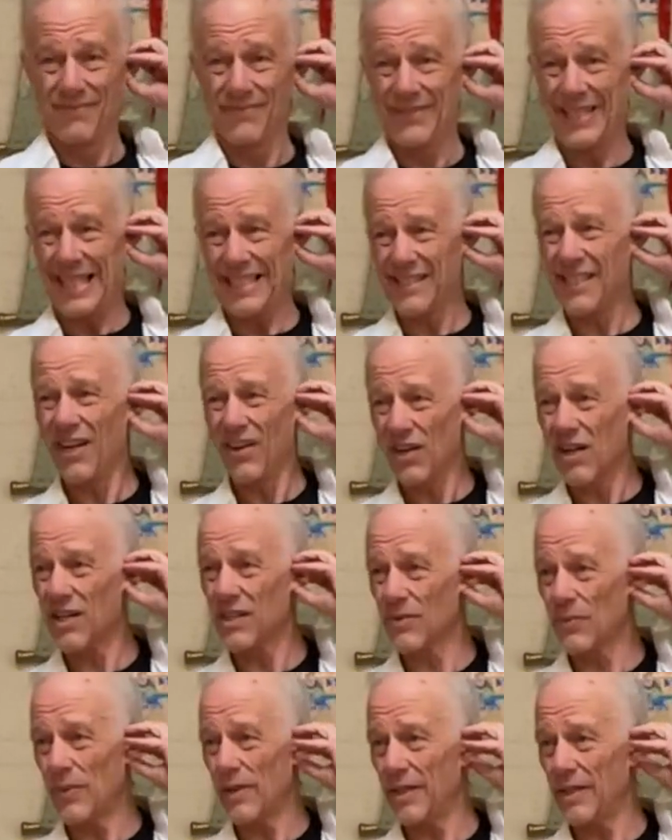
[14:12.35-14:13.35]
That's how
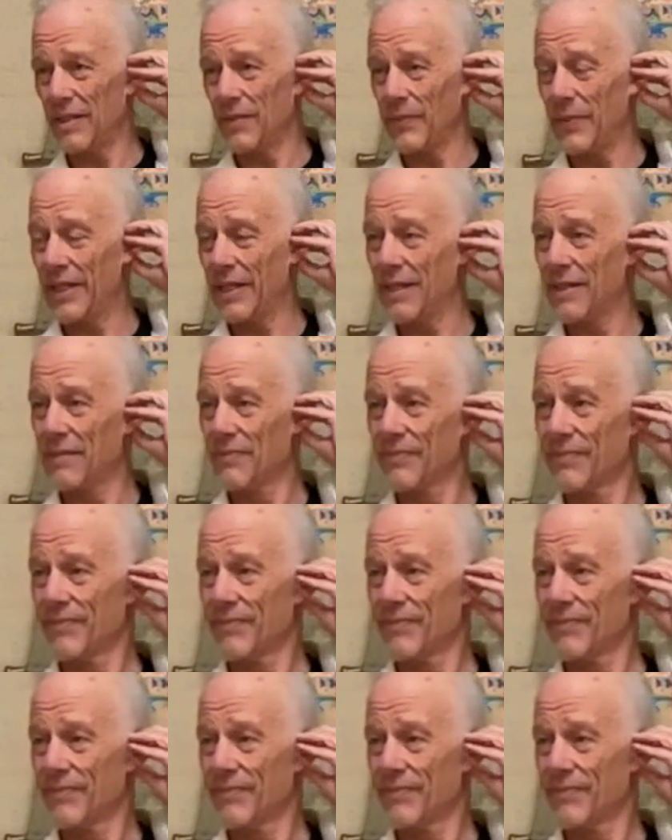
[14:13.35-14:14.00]
hardwired we are.